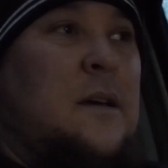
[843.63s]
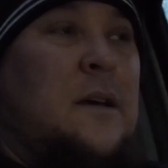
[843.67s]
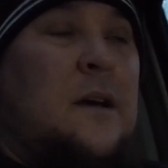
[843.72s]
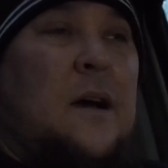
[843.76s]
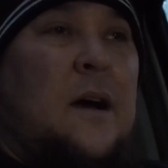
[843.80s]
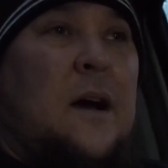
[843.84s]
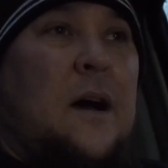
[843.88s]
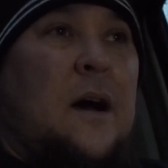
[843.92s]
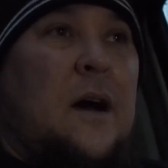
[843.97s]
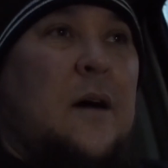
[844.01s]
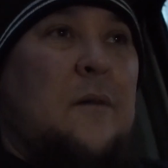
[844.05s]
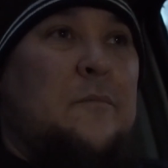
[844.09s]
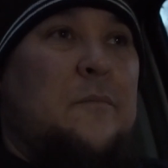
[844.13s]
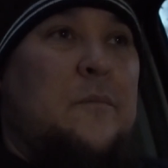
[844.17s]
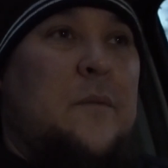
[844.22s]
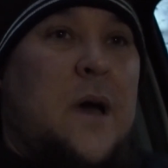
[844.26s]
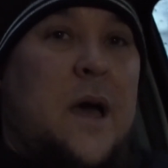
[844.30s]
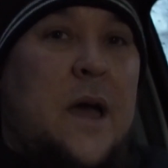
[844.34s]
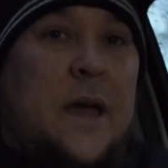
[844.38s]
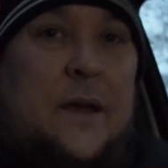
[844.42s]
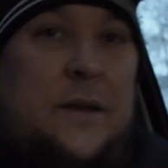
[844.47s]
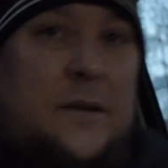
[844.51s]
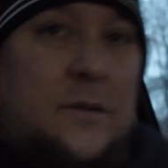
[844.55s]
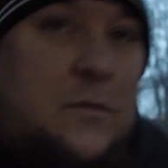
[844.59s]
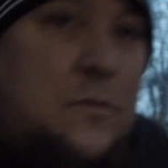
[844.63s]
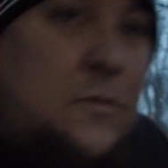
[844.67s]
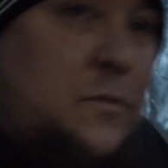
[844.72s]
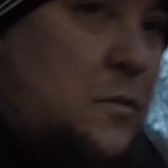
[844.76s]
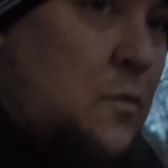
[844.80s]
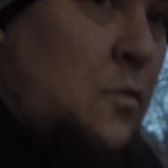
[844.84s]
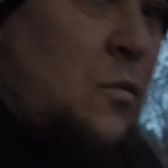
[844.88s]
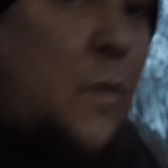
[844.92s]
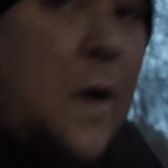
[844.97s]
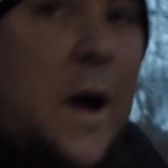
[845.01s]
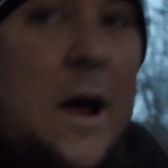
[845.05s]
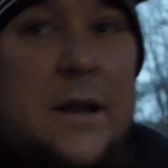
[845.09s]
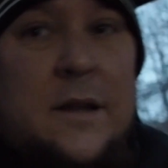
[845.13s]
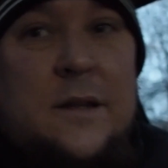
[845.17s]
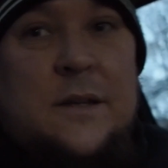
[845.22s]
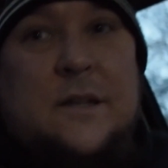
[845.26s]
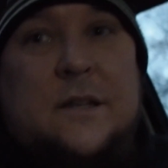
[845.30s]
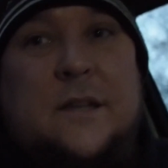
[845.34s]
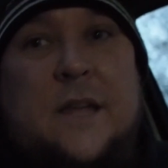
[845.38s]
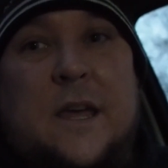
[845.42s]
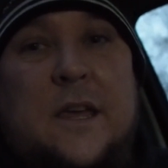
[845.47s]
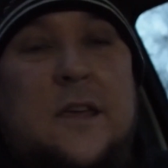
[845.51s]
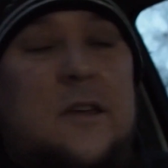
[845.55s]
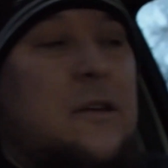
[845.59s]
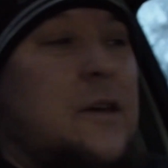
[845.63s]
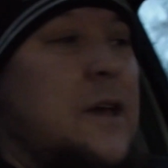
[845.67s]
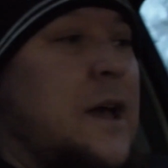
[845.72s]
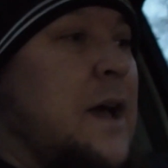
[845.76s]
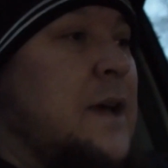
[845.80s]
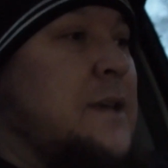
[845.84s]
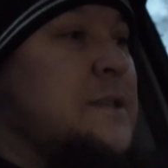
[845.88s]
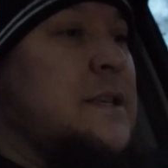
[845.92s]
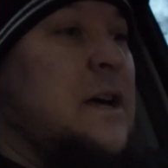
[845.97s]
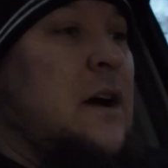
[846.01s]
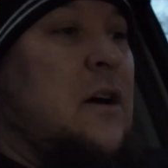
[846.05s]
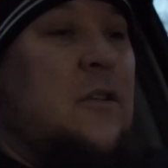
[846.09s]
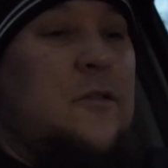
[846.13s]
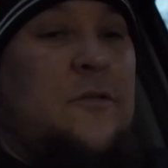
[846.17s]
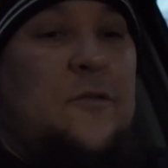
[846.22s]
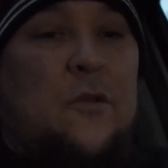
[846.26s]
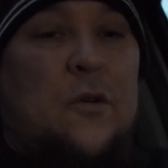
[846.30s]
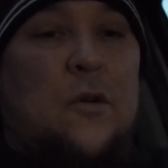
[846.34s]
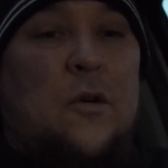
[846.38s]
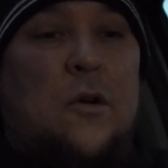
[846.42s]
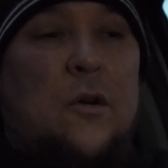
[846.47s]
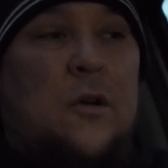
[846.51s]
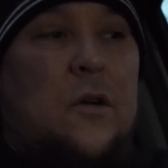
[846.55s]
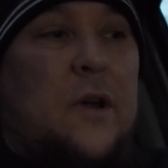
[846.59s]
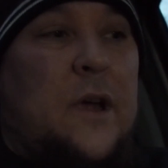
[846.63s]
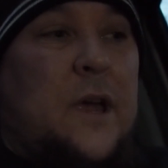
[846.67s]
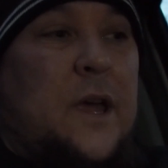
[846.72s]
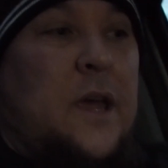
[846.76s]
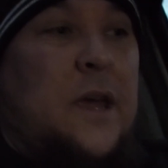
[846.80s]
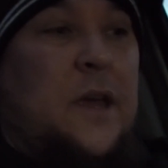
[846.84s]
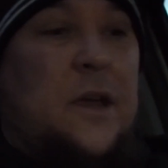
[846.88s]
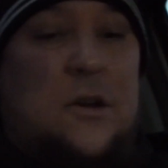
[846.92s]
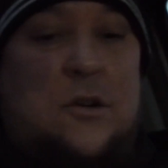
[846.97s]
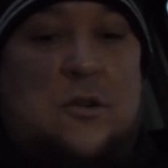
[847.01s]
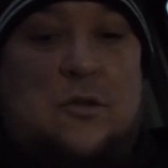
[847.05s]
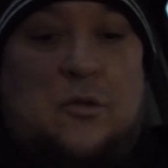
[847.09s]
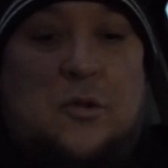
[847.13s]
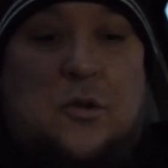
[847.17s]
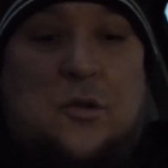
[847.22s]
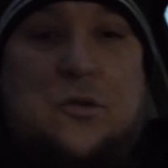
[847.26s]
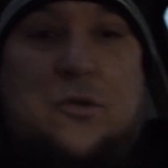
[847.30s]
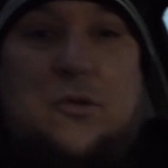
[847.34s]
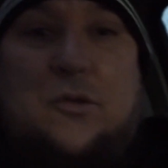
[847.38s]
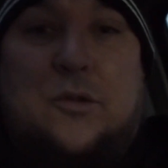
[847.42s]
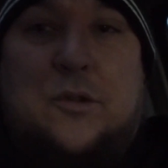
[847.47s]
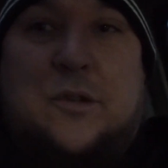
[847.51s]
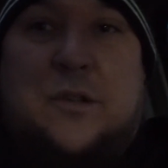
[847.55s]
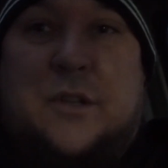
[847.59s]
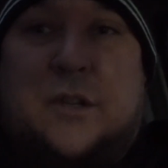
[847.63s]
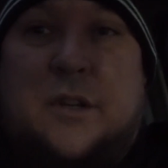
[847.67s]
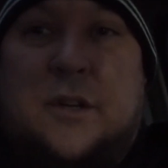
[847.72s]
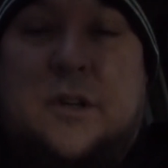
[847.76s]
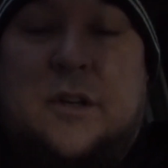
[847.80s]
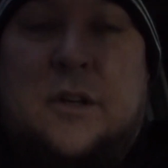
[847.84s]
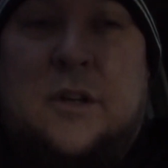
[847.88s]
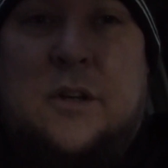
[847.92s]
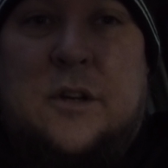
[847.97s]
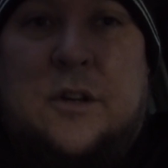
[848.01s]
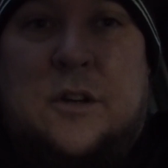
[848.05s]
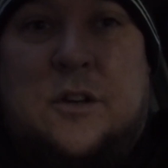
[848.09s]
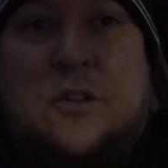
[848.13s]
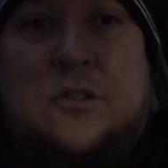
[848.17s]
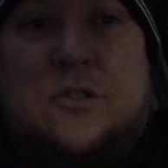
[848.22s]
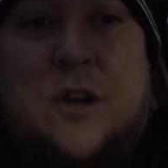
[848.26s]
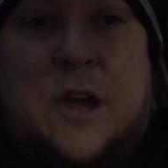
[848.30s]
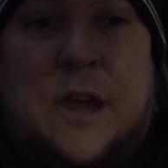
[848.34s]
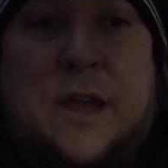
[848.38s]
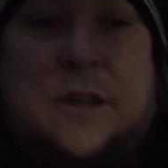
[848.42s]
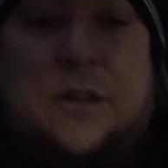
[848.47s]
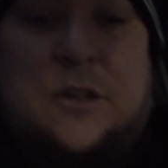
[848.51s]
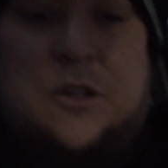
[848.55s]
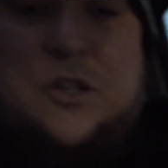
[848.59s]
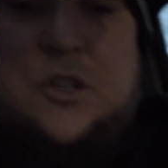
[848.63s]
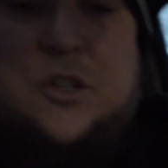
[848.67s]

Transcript: I wanted to take you guys out for a cruise trying to